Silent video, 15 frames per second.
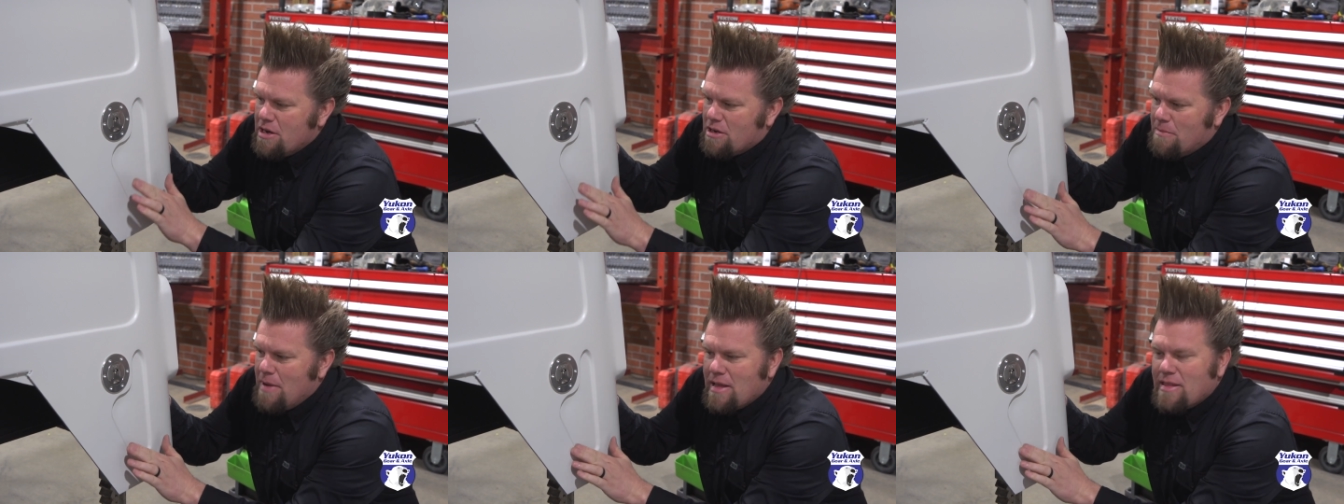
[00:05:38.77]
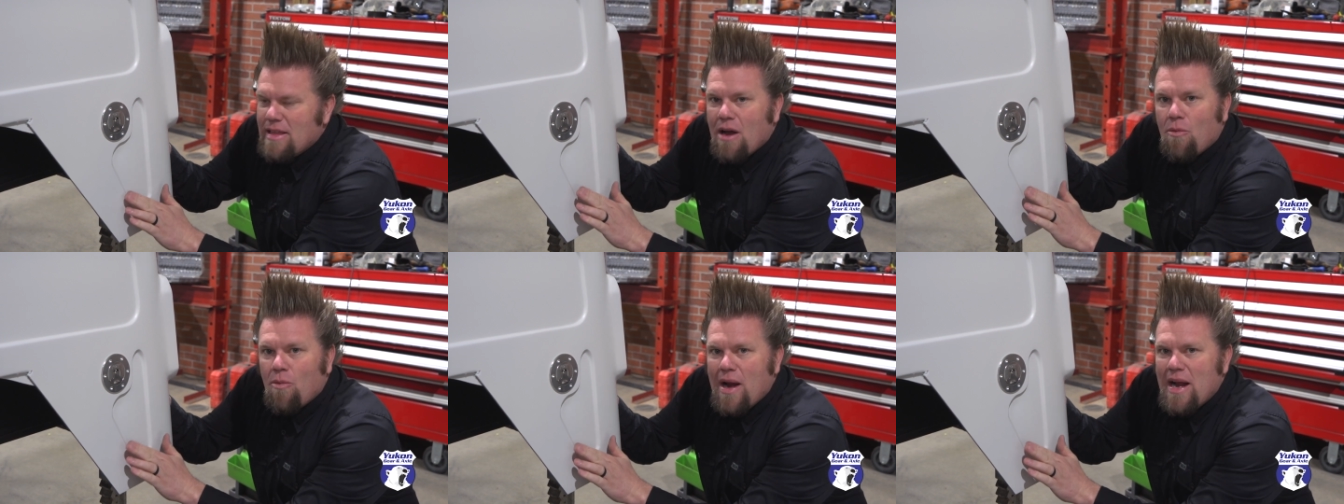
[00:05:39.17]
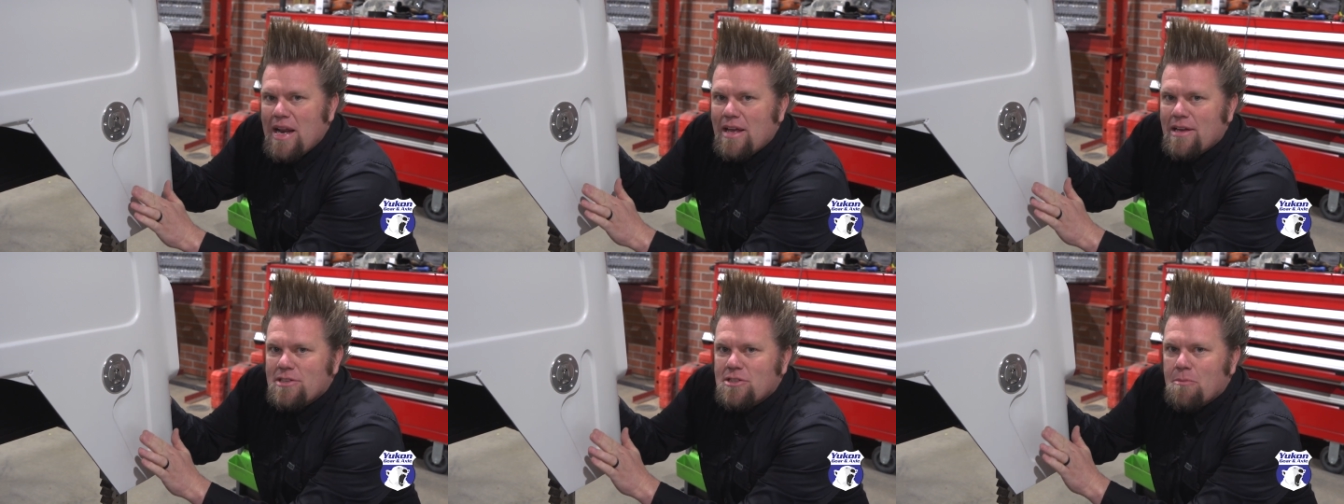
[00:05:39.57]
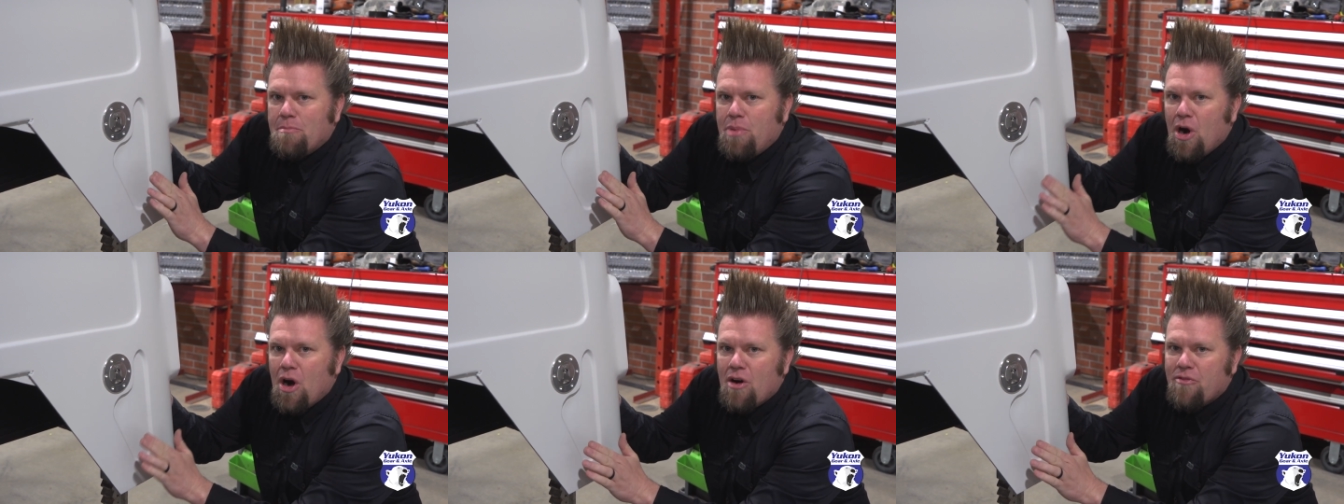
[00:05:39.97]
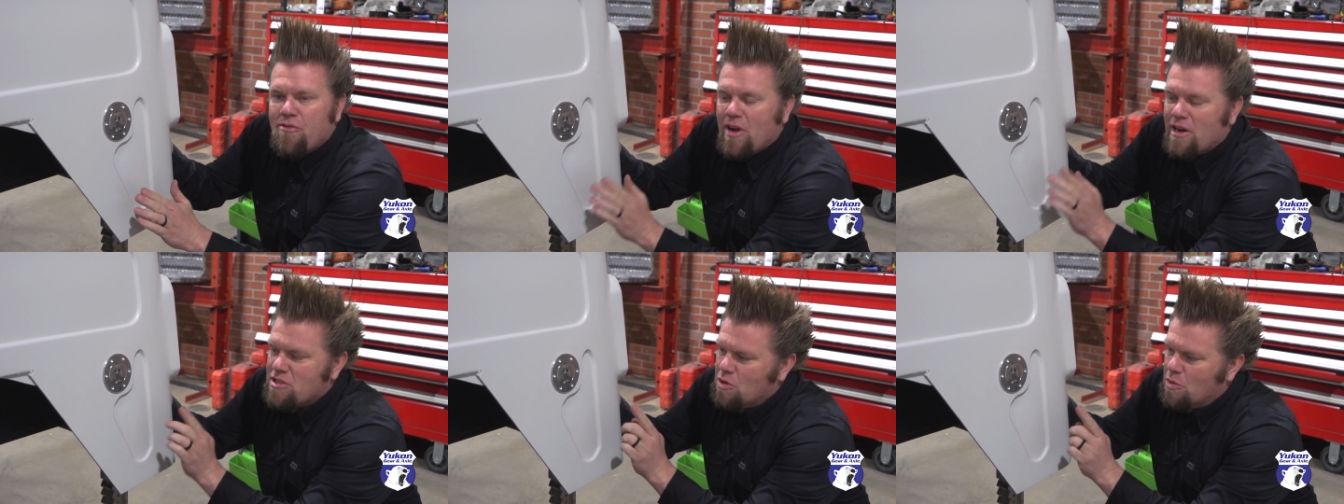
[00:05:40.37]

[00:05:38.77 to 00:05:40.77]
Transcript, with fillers: to make that radius perfect.